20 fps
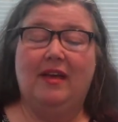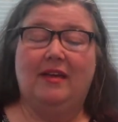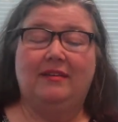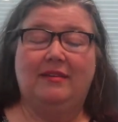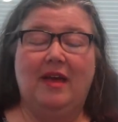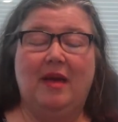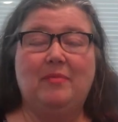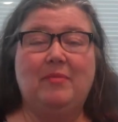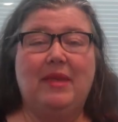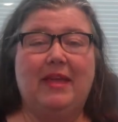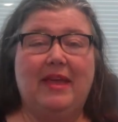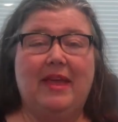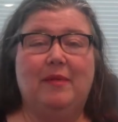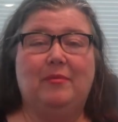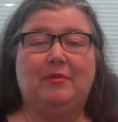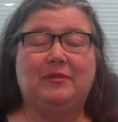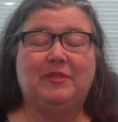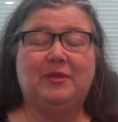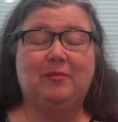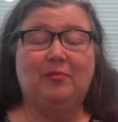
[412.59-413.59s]
not being
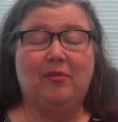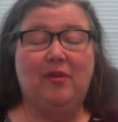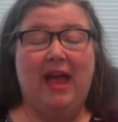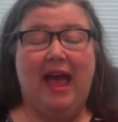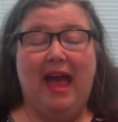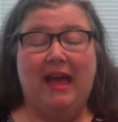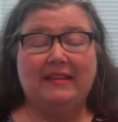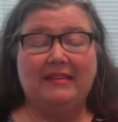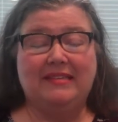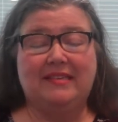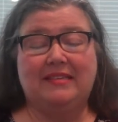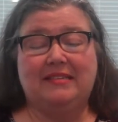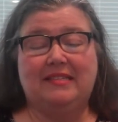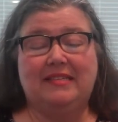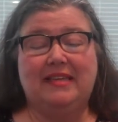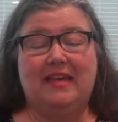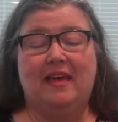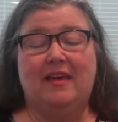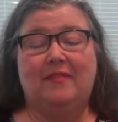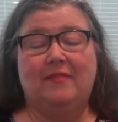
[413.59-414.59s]
able to
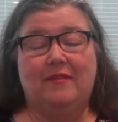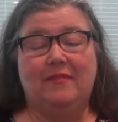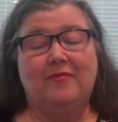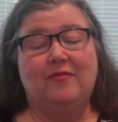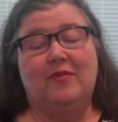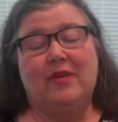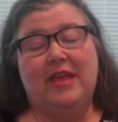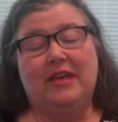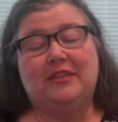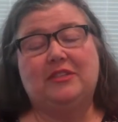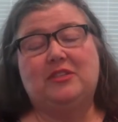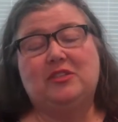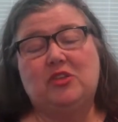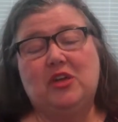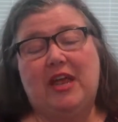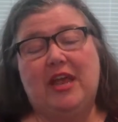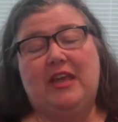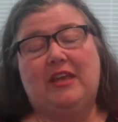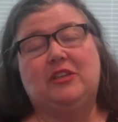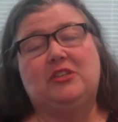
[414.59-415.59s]
practice the free
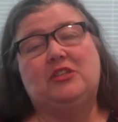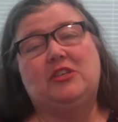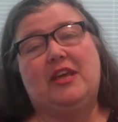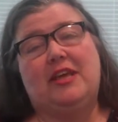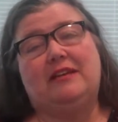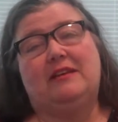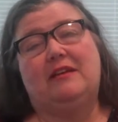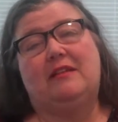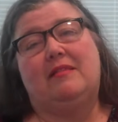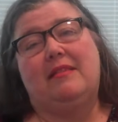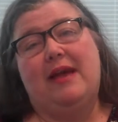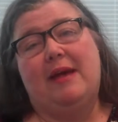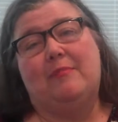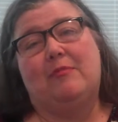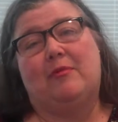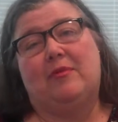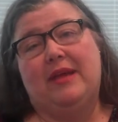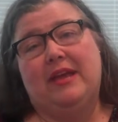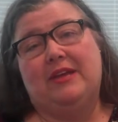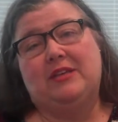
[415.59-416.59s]
exchange and
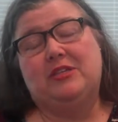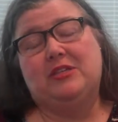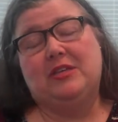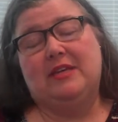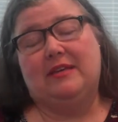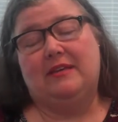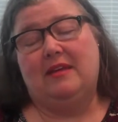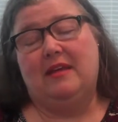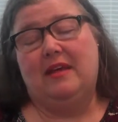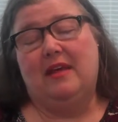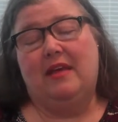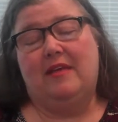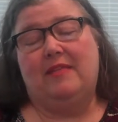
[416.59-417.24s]
collaboration